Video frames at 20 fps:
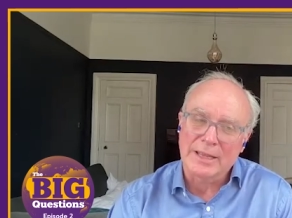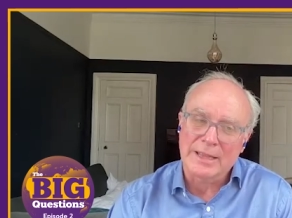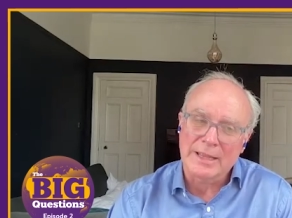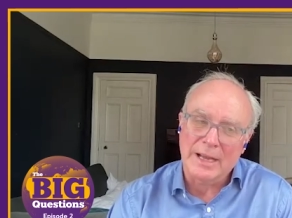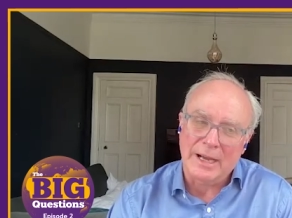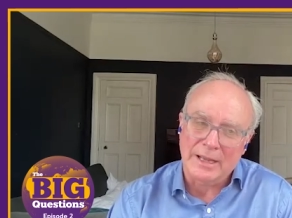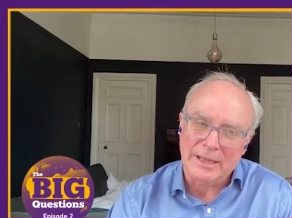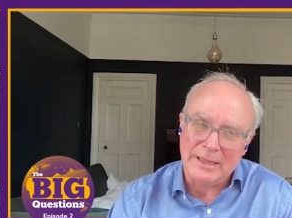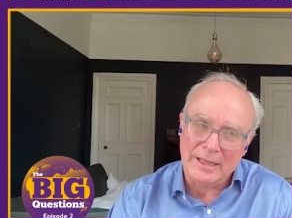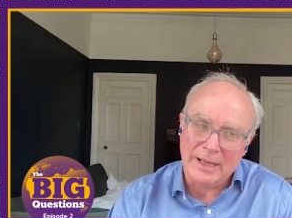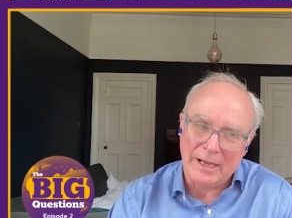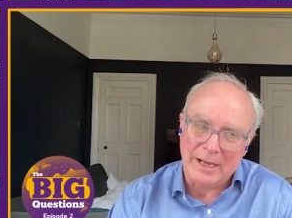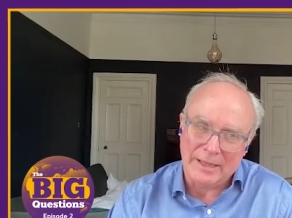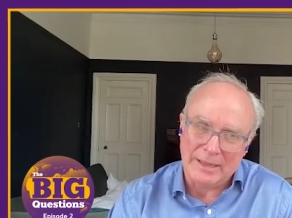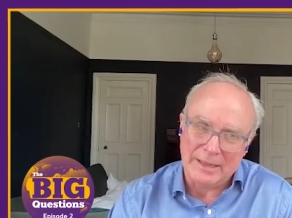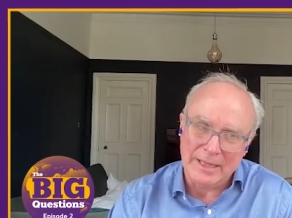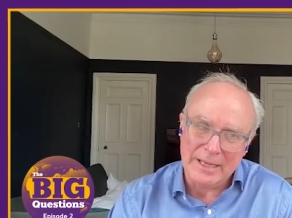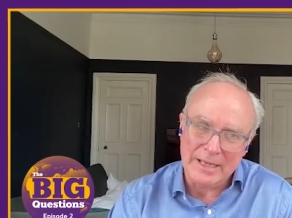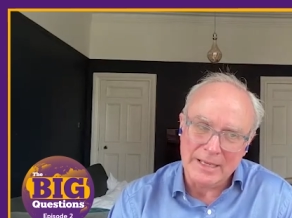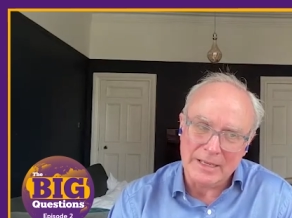So I,
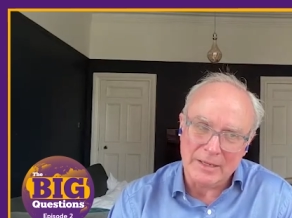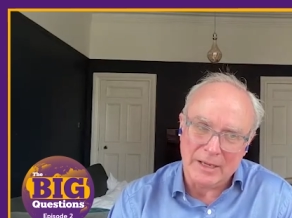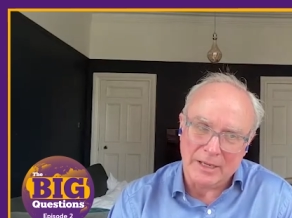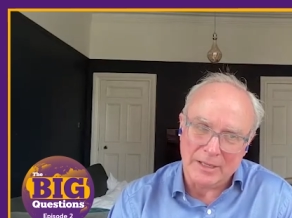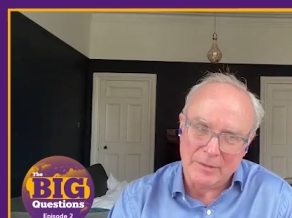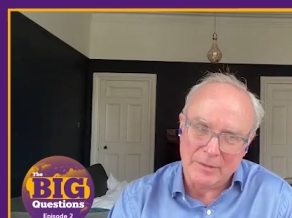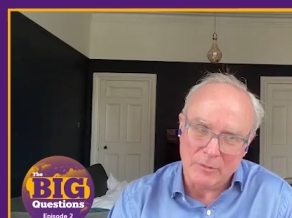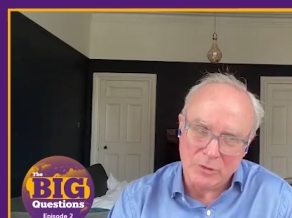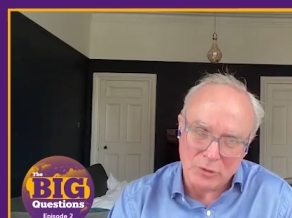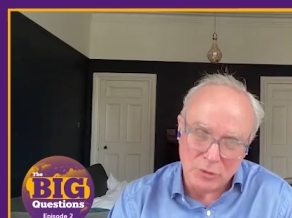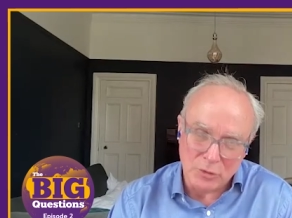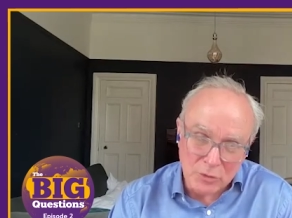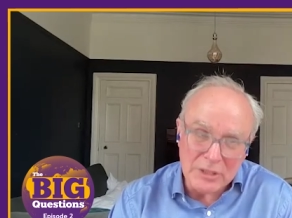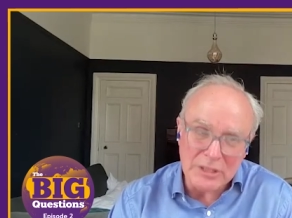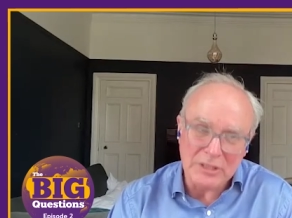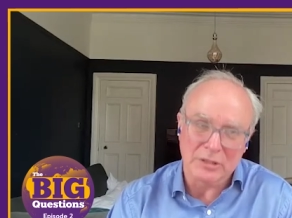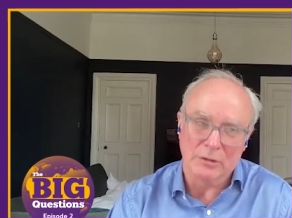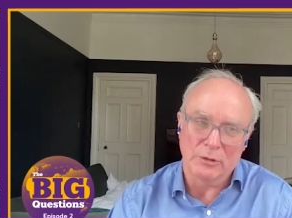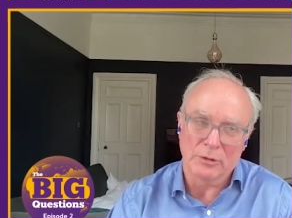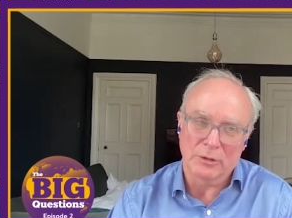I I think I
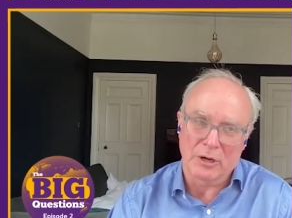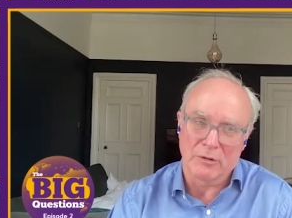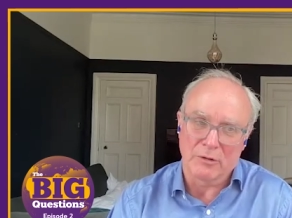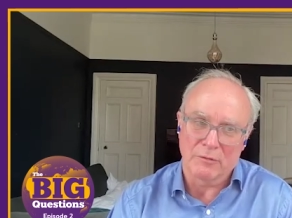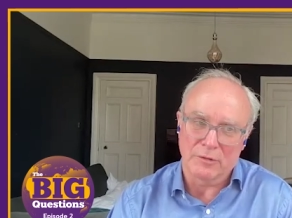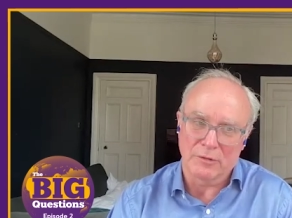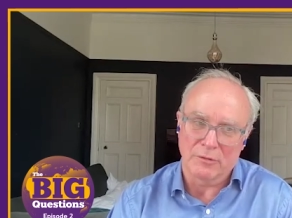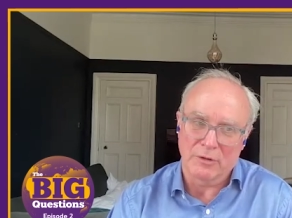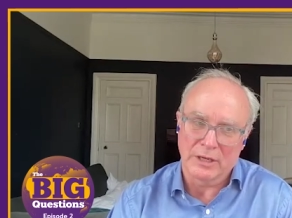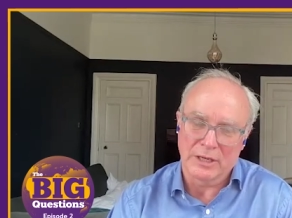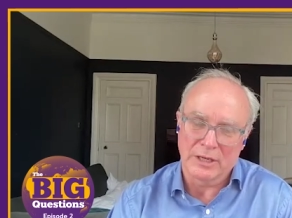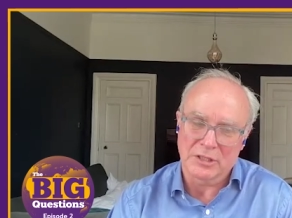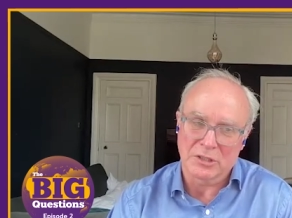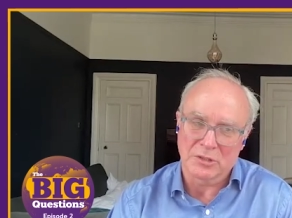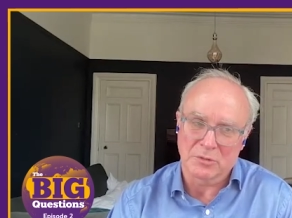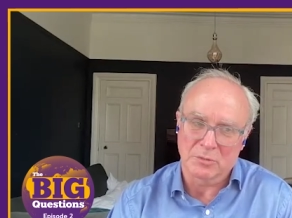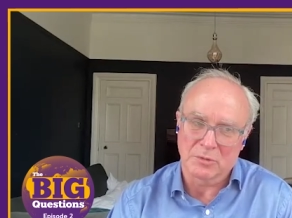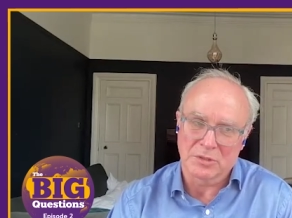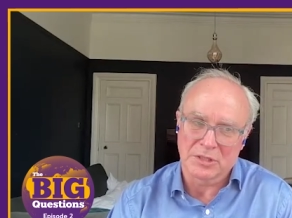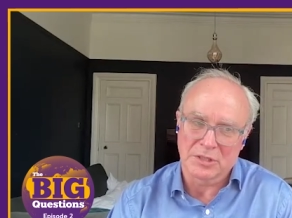think we do need to look out for
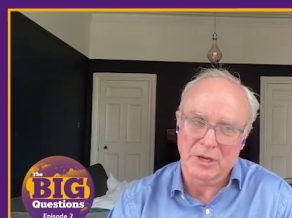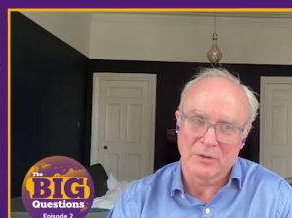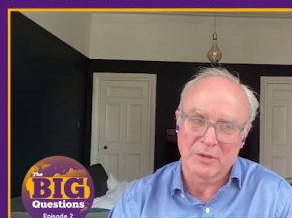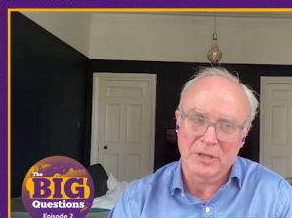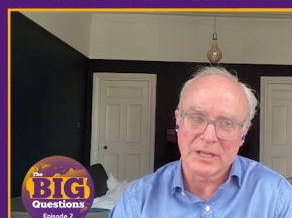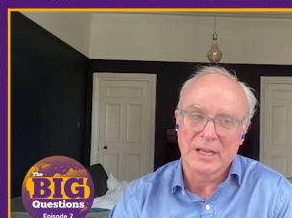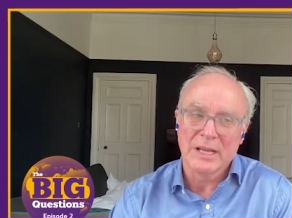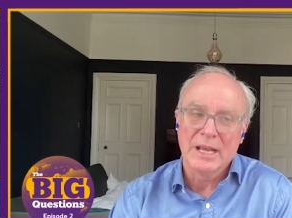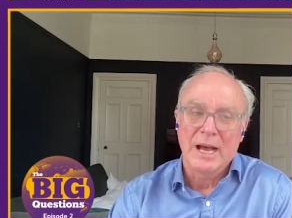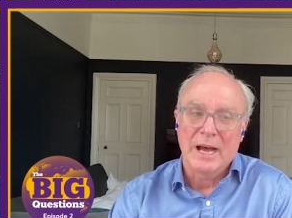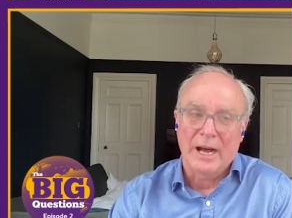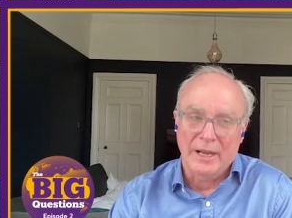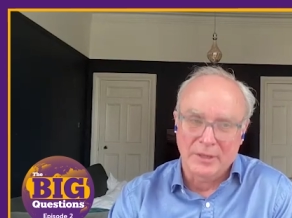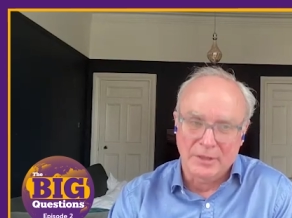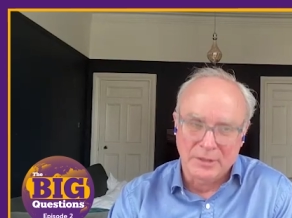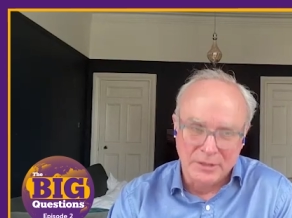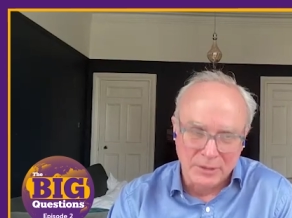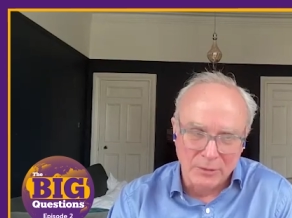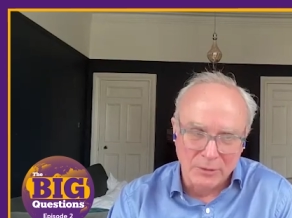relations with Saudi.